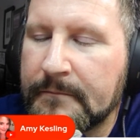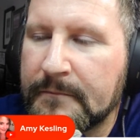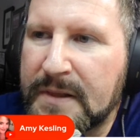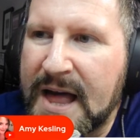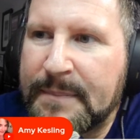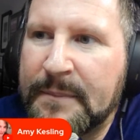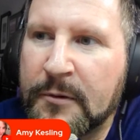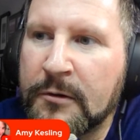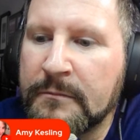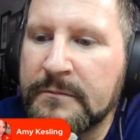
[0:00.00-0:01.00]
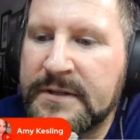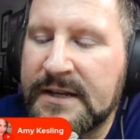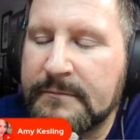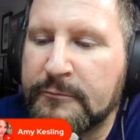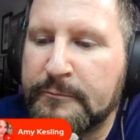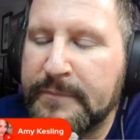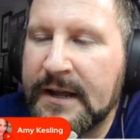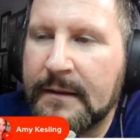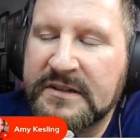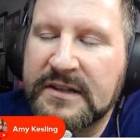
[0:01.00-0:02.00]
Black people didn't
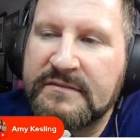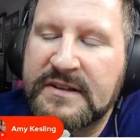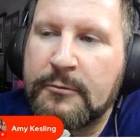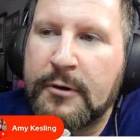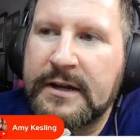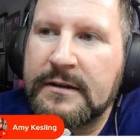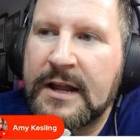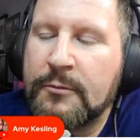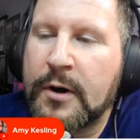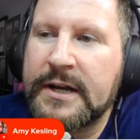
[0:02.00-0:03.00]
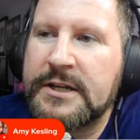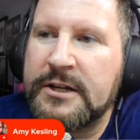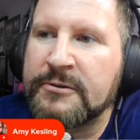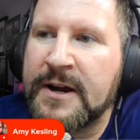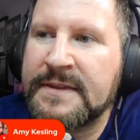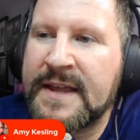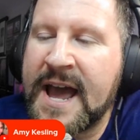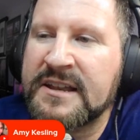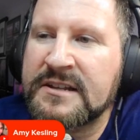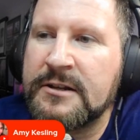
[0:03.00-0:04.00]
become slaves. They wanted to, right? They
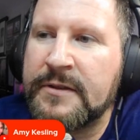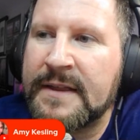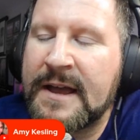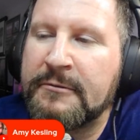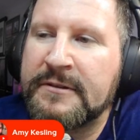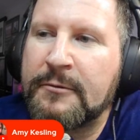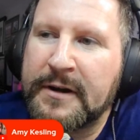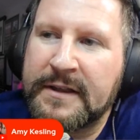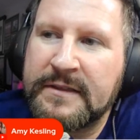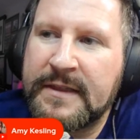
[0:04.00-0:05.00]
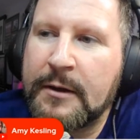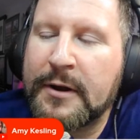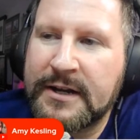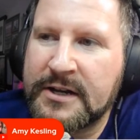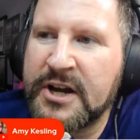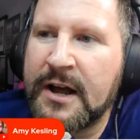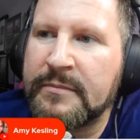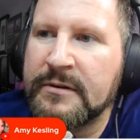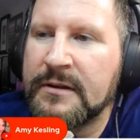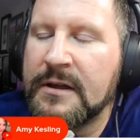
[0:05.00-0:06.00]
asked to do that. They wanted a job.
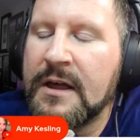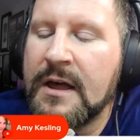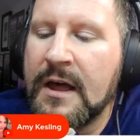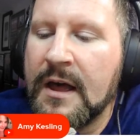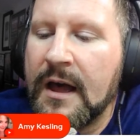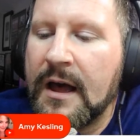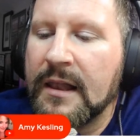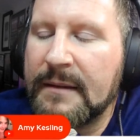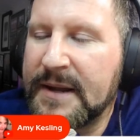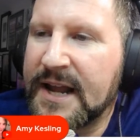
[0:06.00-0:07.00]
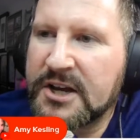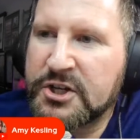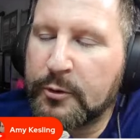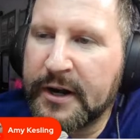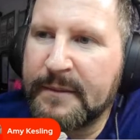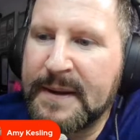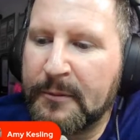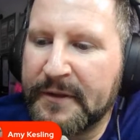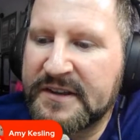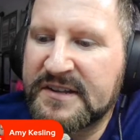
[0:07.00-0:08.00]
Let me guess, you're one of the people
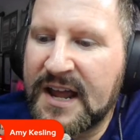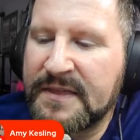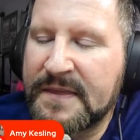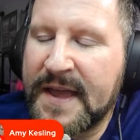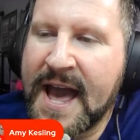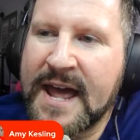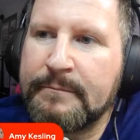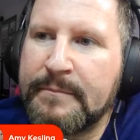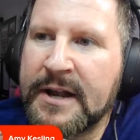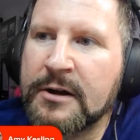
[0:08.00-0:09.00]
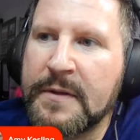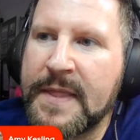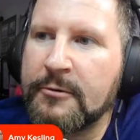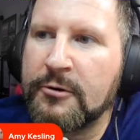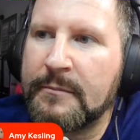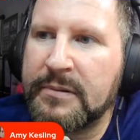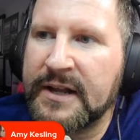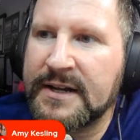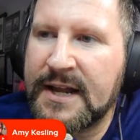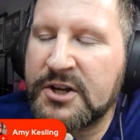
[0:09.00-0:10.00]
that say that they had it better when they were on
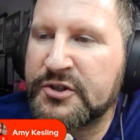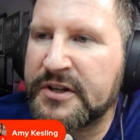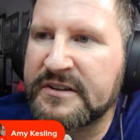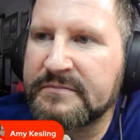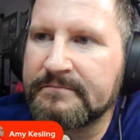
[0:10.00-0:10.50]
plantations.